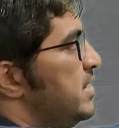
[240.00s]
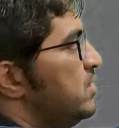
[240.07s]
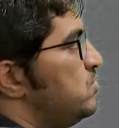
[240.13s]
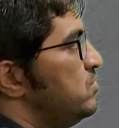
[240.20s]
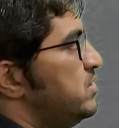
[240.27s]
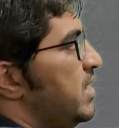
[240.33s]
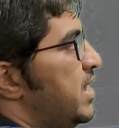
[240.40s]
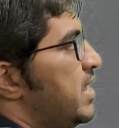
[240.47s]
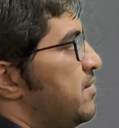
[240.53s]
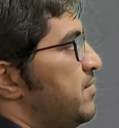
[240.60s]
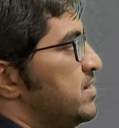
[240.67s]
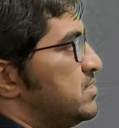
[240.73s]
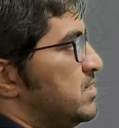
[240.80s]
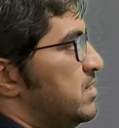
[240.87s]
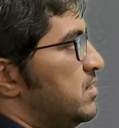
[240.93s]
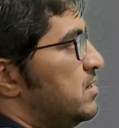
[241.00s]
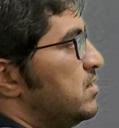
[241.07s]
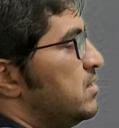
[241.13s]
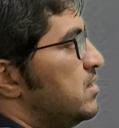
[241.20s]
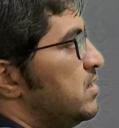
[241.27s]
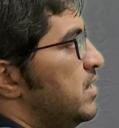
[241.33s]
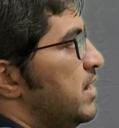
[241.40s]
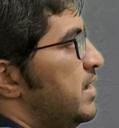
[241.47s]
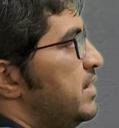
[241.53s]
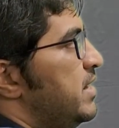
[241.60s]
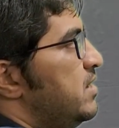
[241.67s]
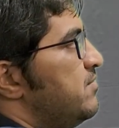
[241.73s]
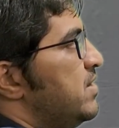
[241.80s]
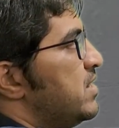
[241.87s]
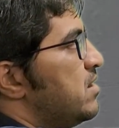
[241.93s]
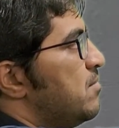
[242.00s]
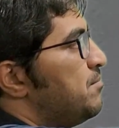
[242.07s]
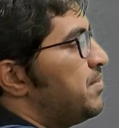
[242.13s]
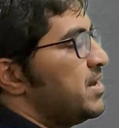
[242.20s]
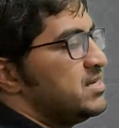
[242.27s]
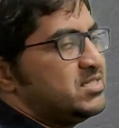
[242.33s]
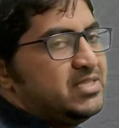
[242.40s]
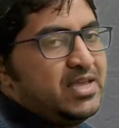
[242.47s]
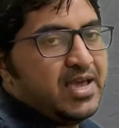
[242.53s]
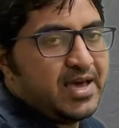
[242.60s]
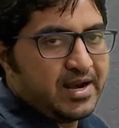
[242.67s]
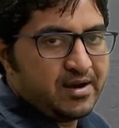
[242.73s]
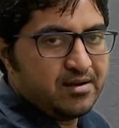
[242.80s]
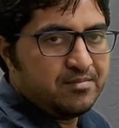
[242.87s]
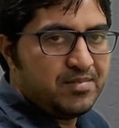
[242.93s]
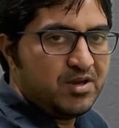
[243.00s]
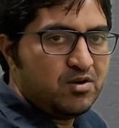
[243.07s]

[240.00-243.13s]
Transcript: into the air vessel and it will compress the air,